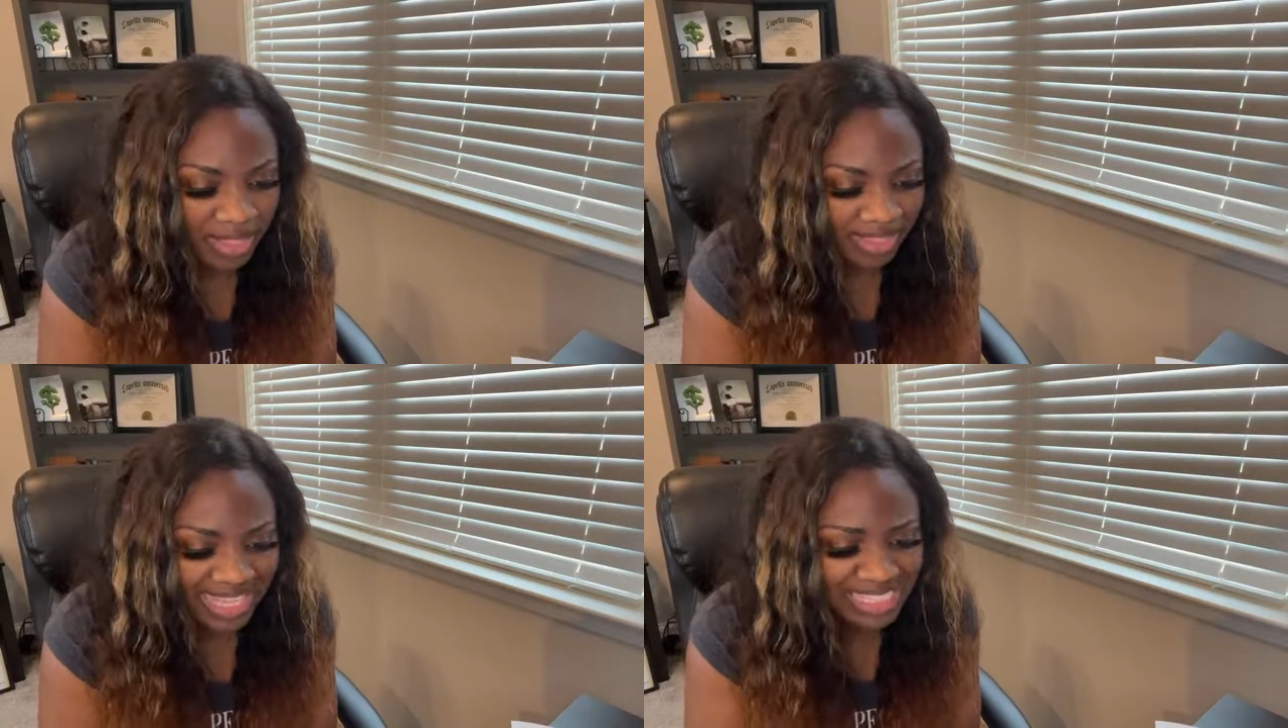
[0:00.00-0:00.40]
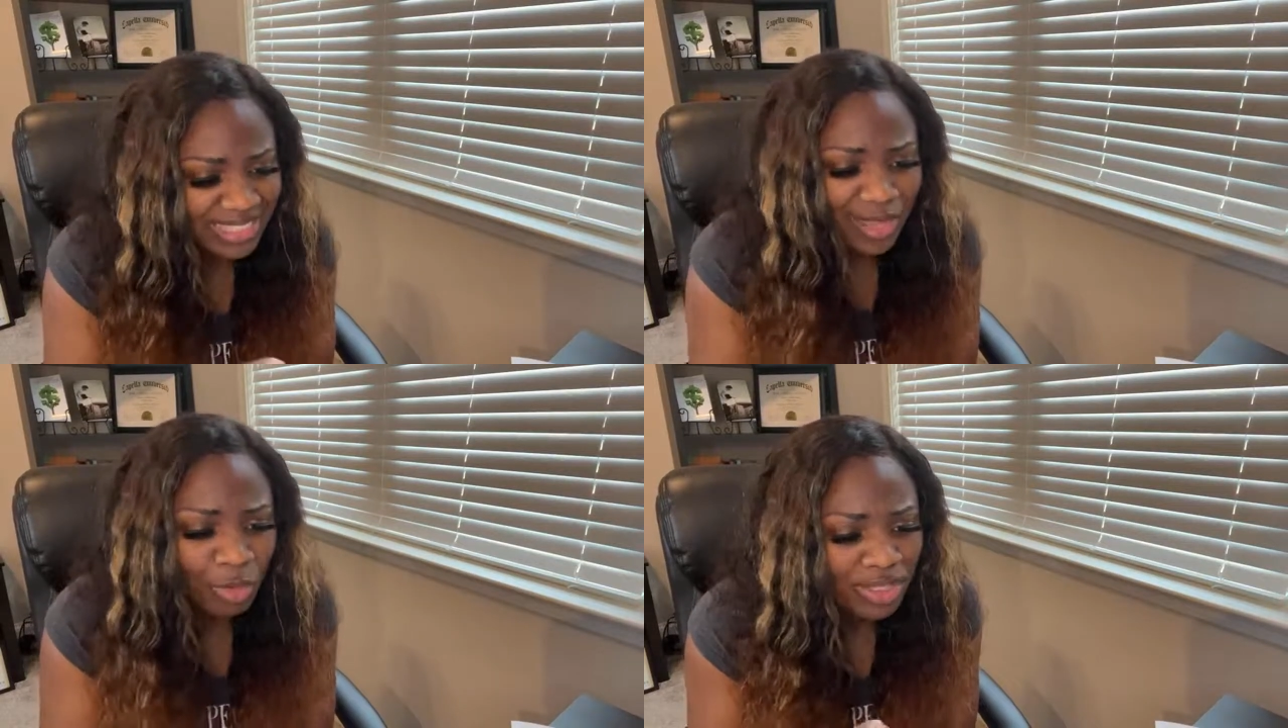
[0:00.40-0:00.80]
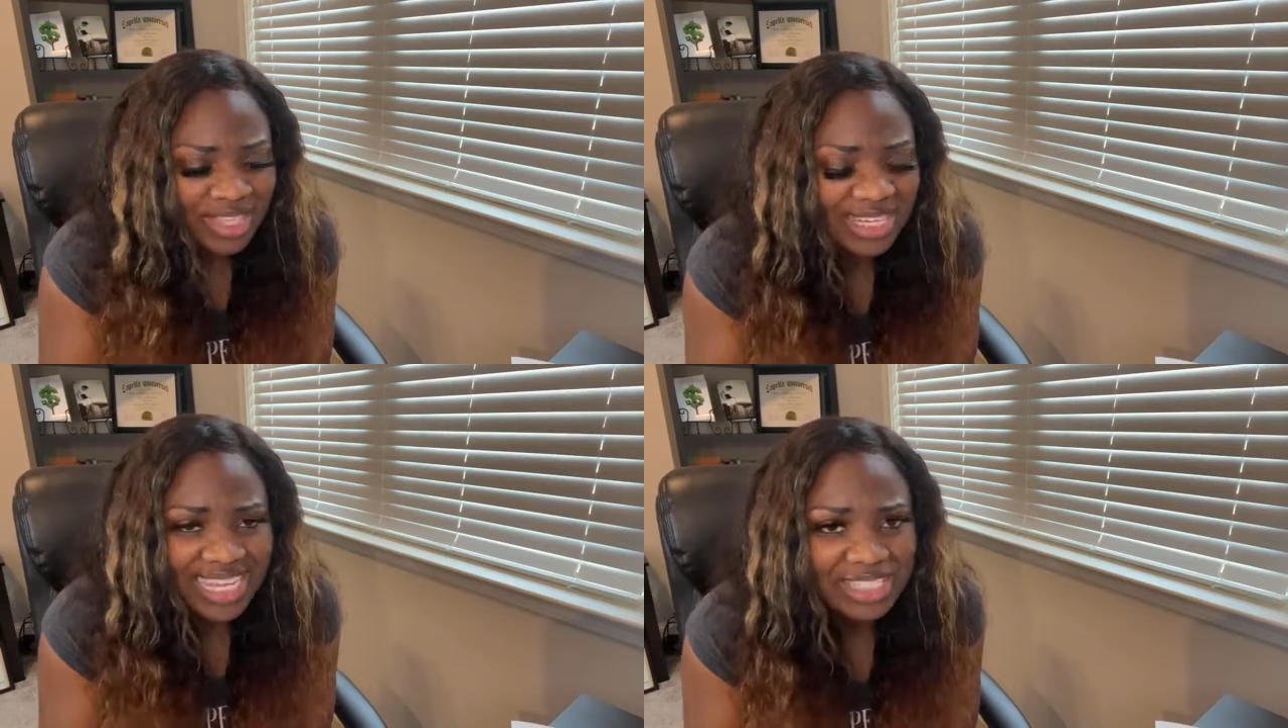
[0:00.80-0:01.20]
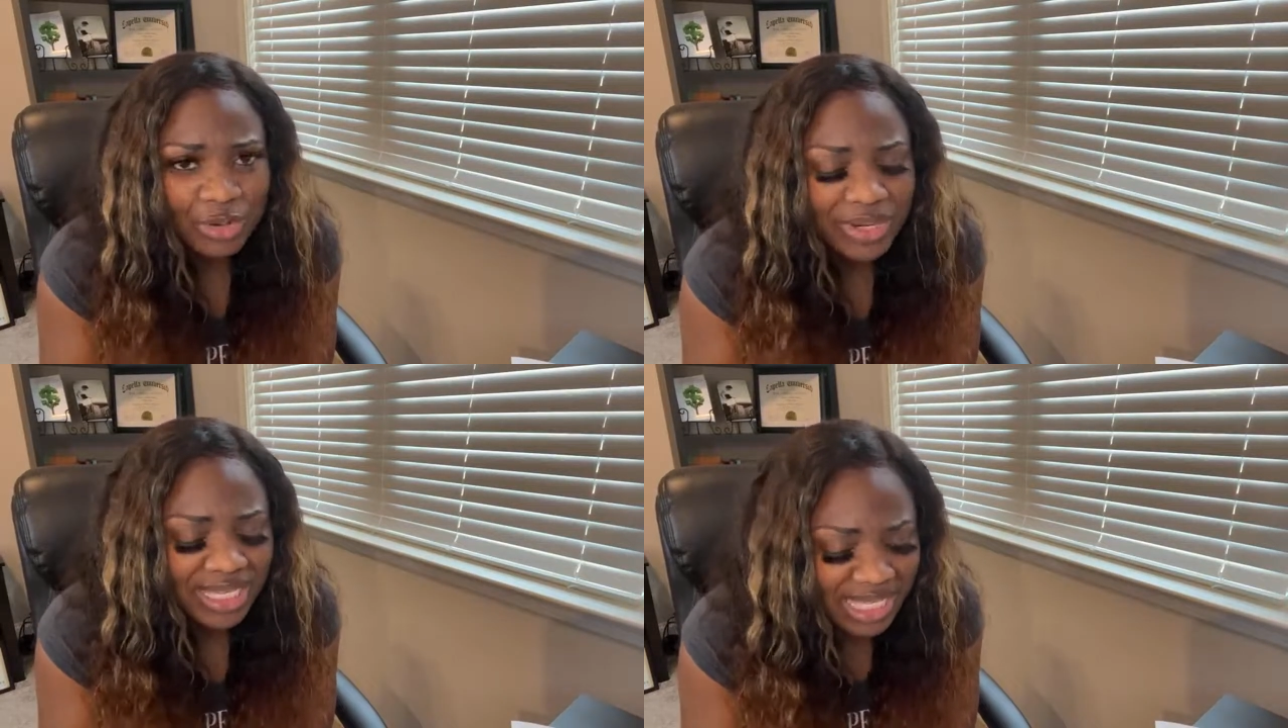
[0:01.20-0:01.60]
That's the only thing that's
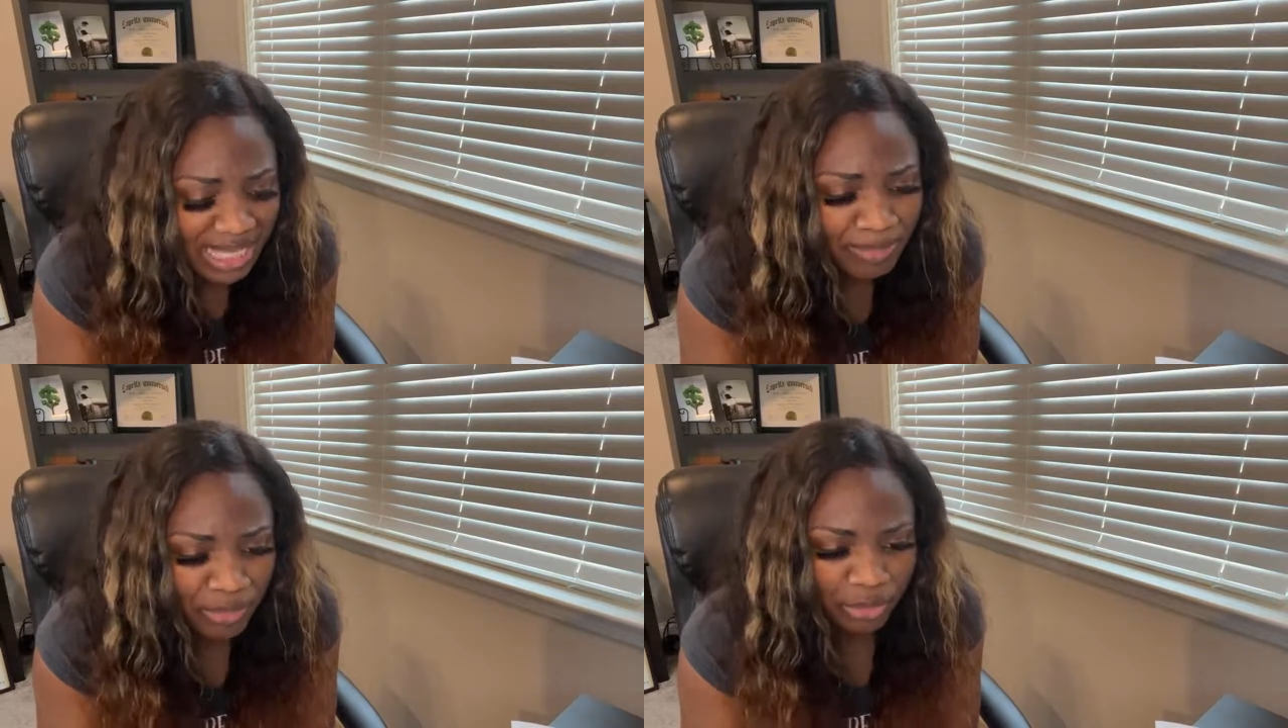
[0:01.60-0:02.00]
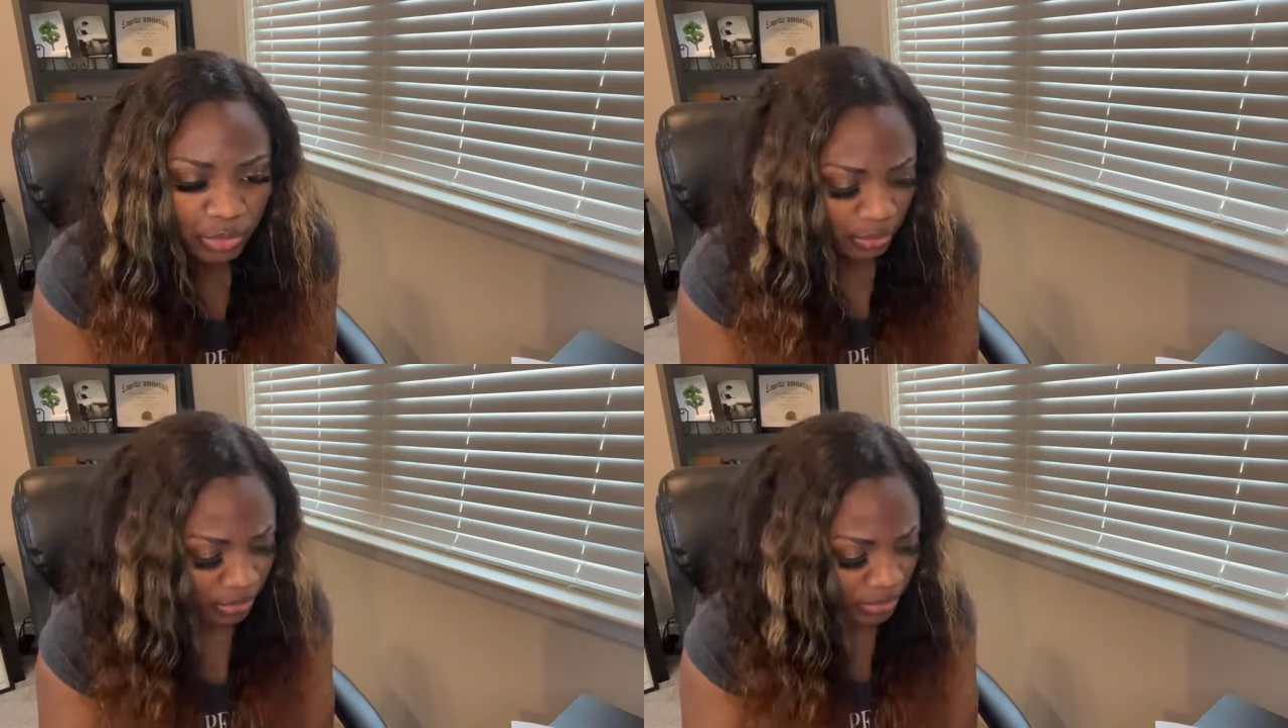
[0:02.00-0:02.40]
going to keep you